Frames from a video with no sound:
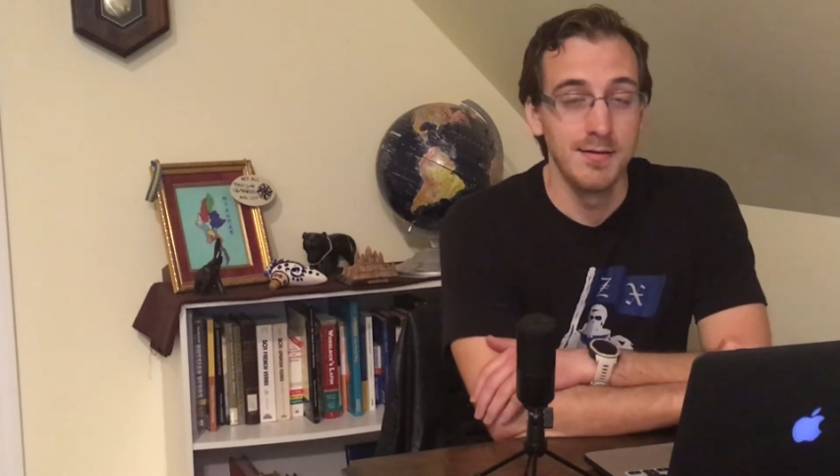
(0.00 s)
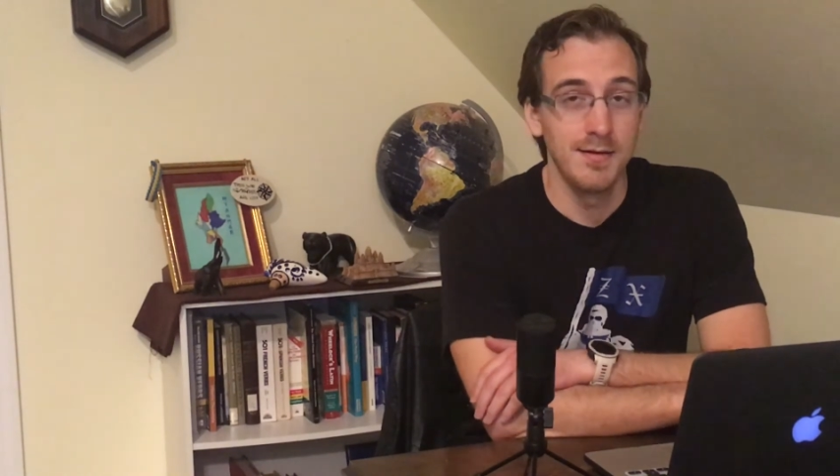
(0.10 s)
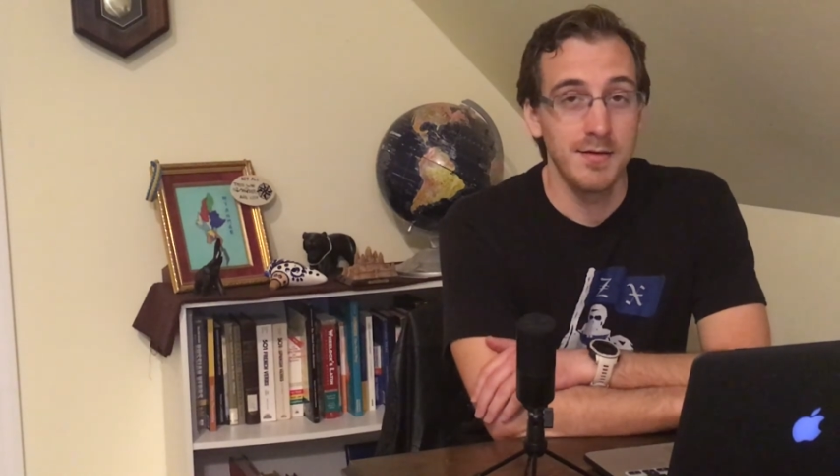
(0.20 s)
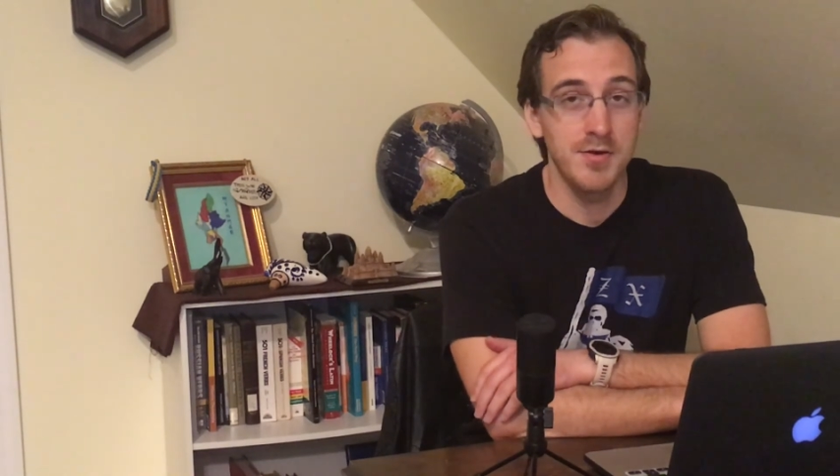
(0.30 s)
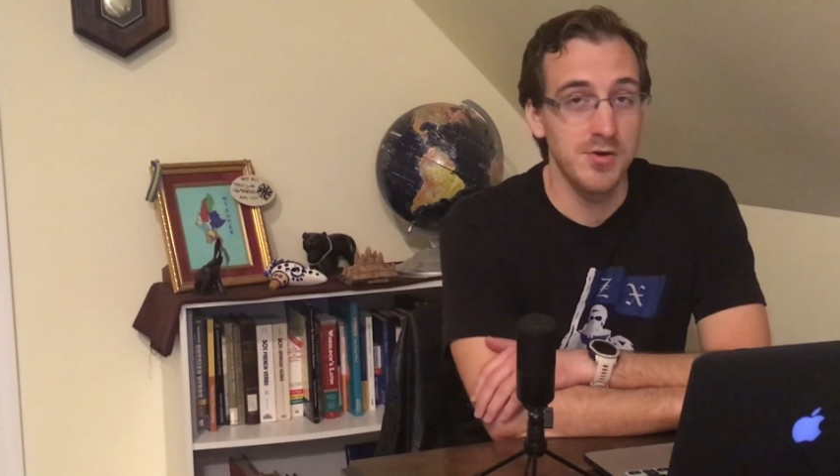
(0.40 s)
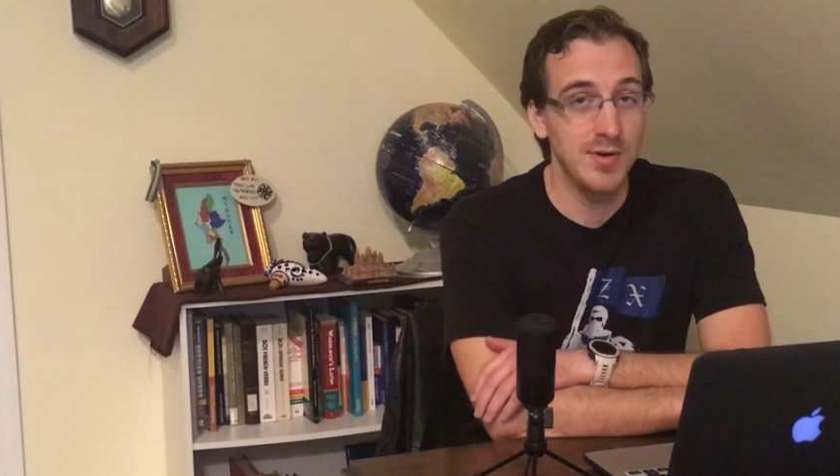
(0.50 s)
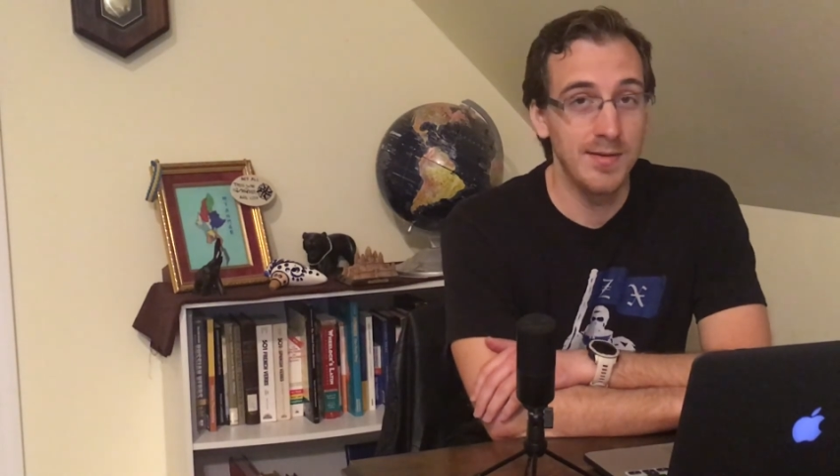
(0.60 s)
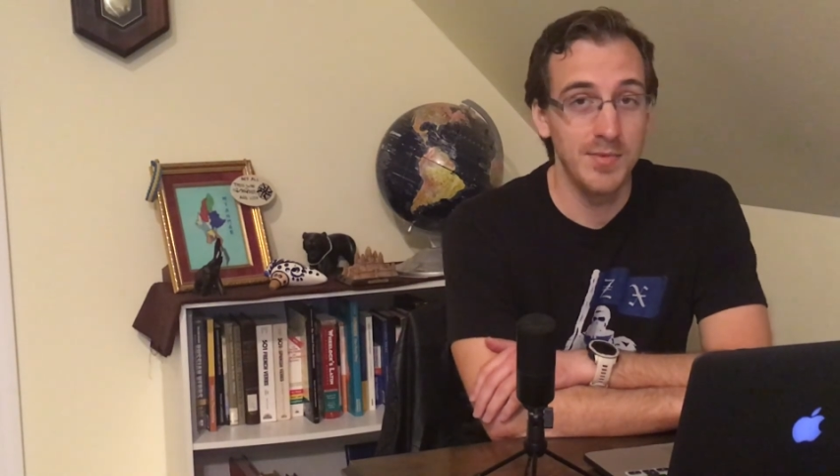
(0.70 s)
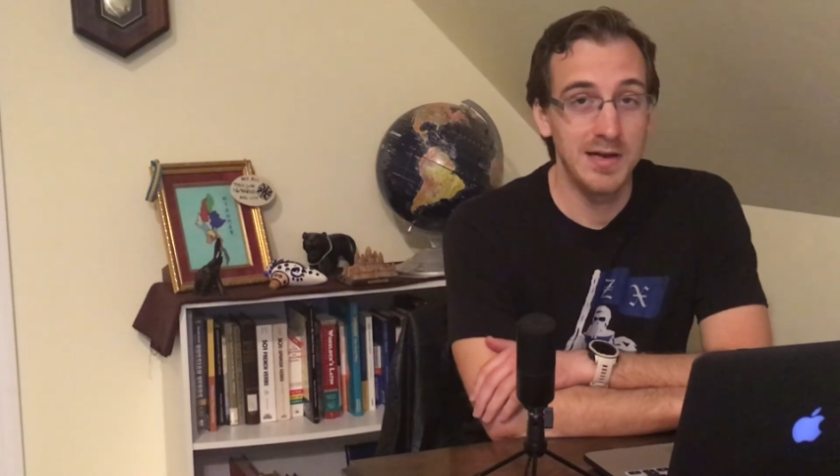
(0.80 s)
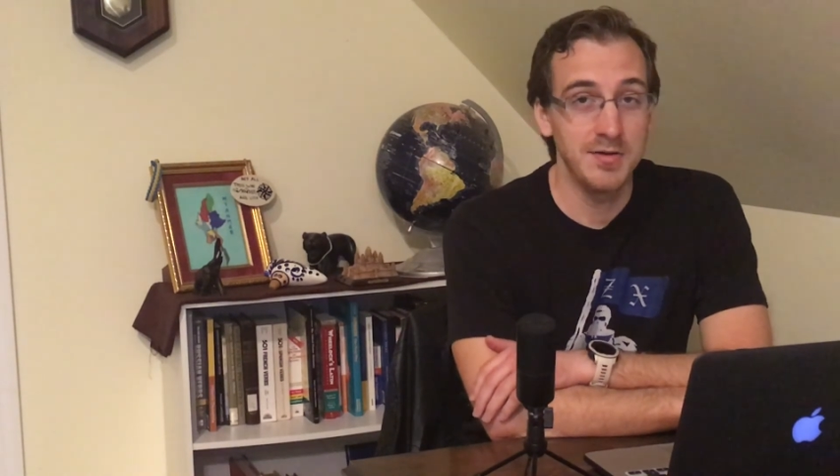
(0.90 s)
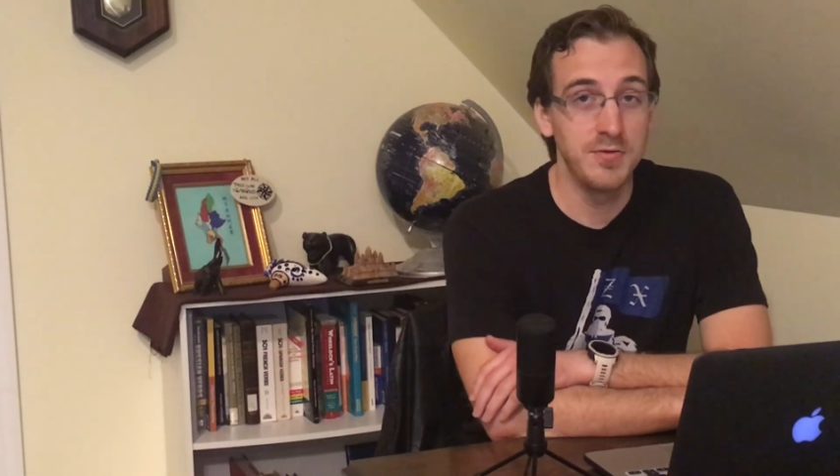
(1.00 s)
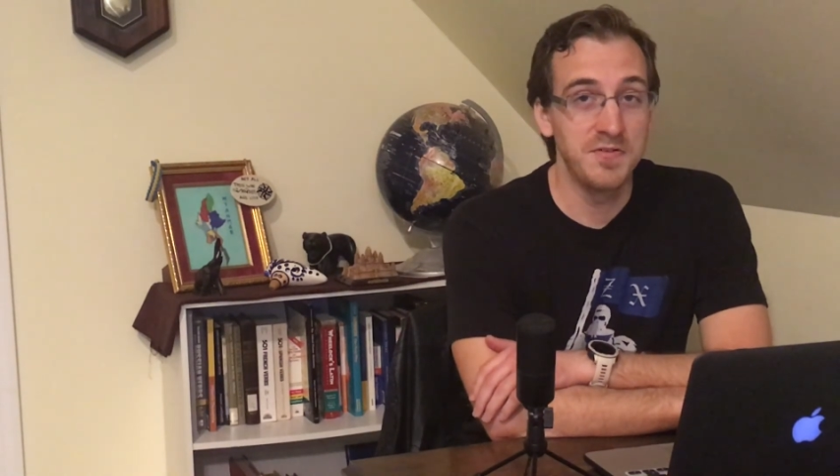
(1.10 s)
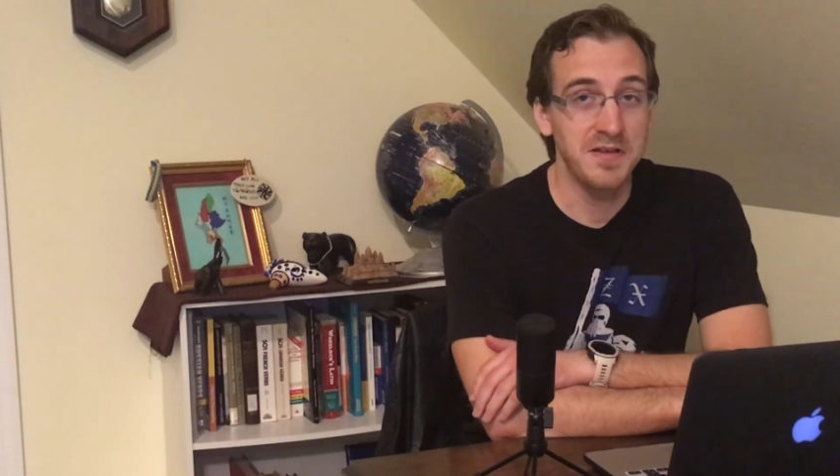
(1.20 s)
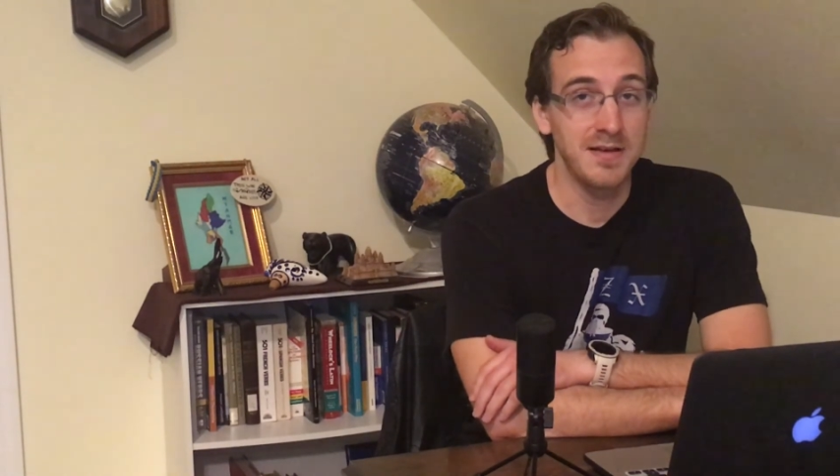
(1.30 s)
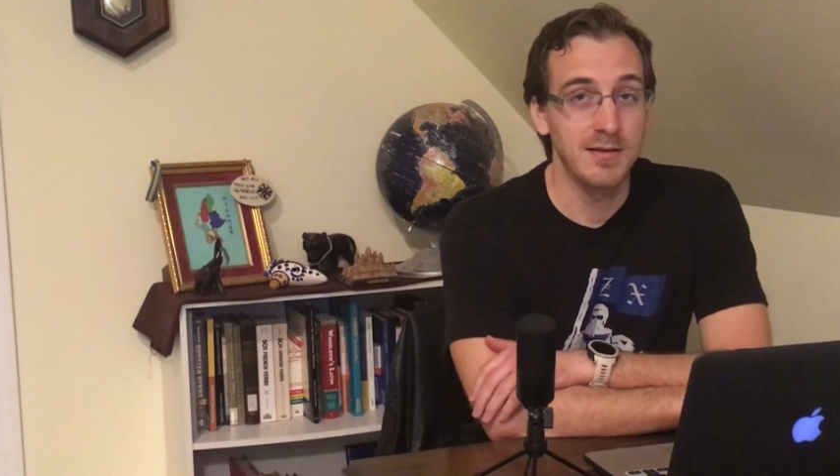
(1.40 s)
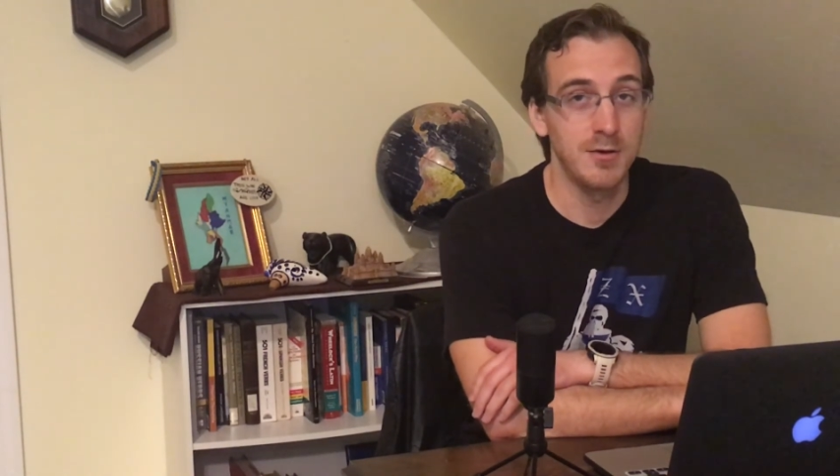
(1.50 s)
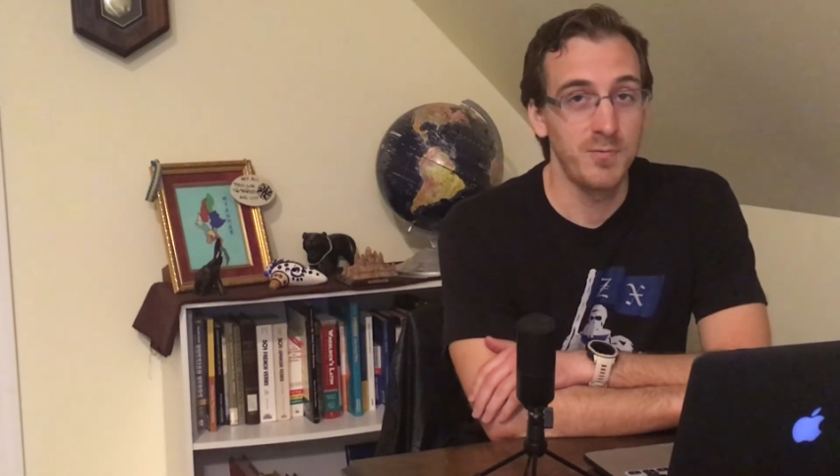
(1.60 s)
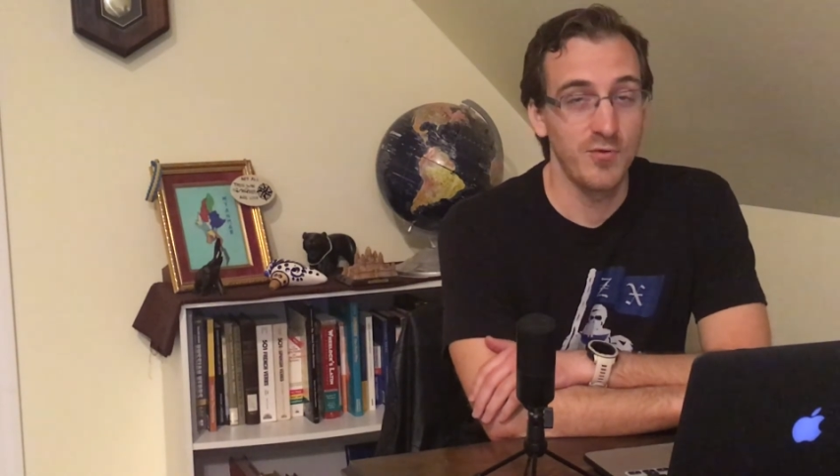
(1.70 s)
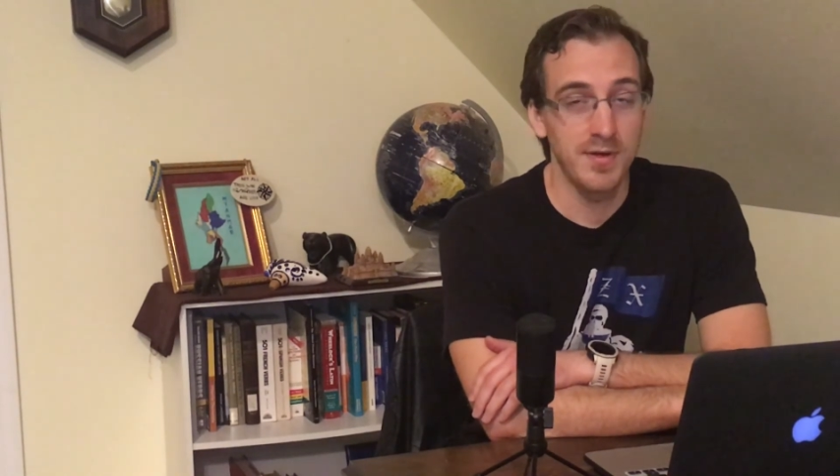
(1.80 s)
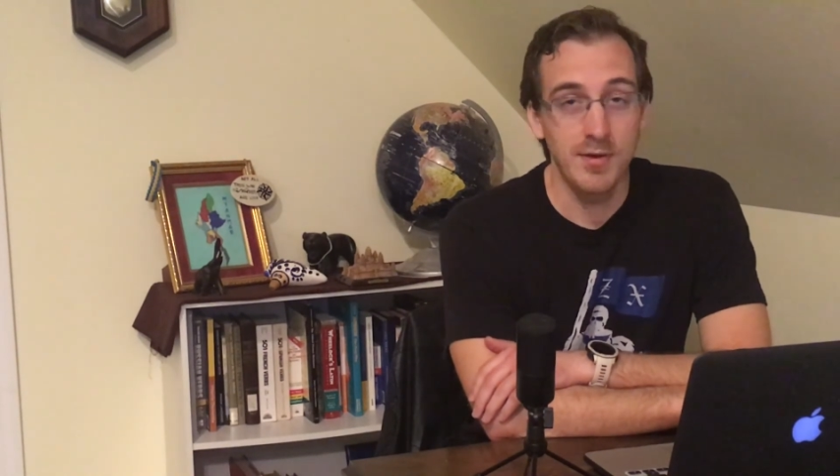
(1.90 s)
And no, I'm not using any help
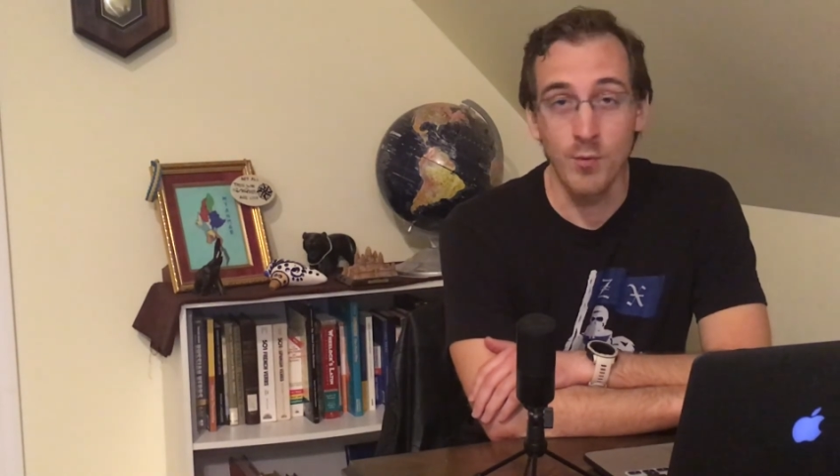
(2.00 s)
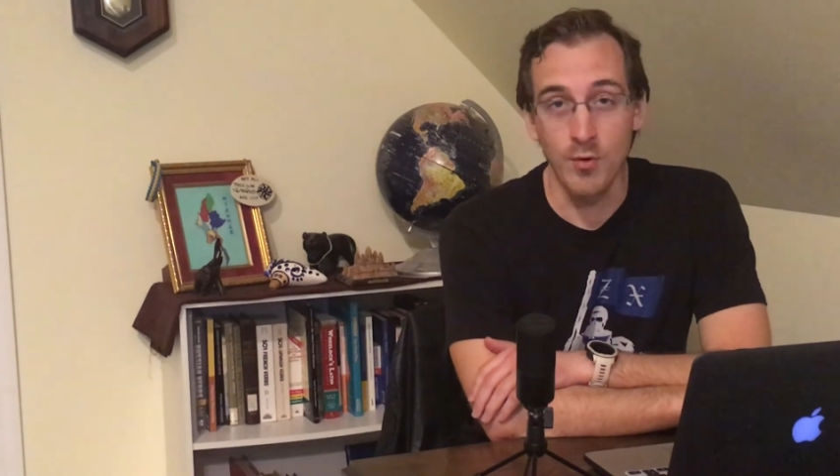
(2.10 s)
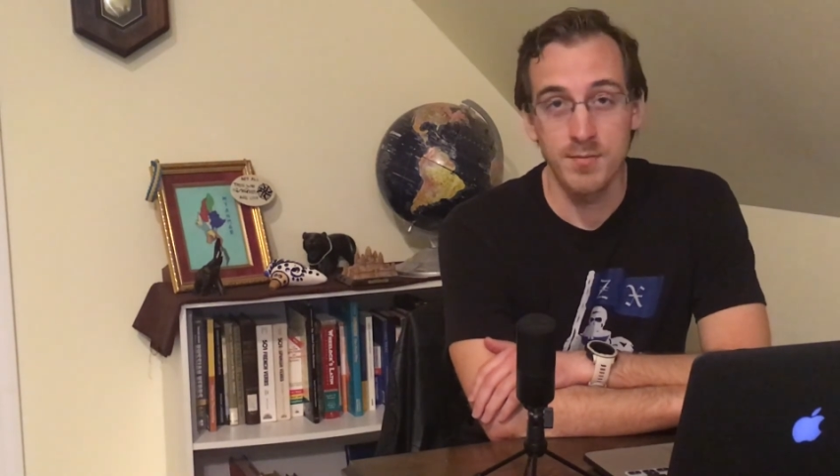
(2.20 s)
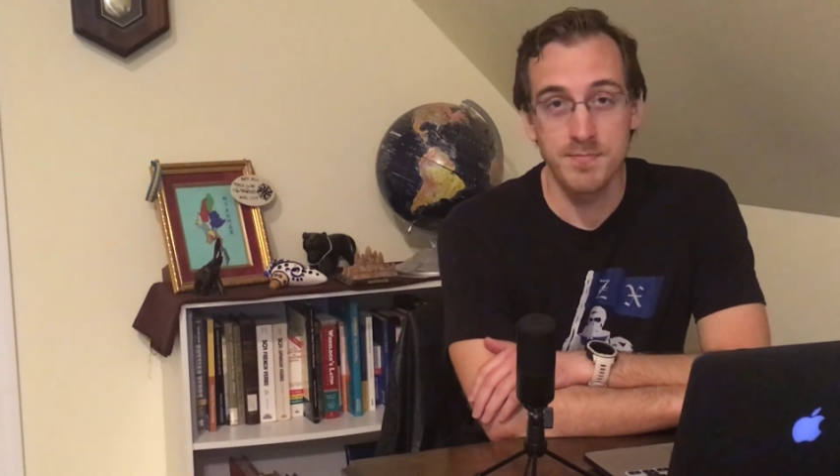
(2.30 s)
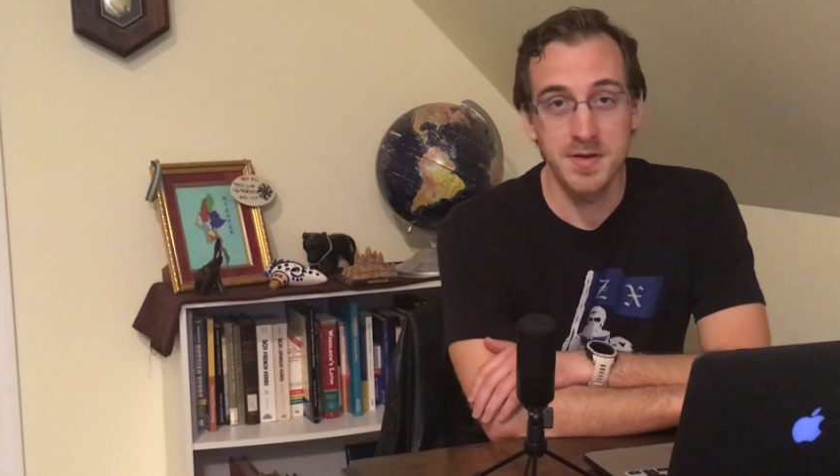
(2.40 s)
for that word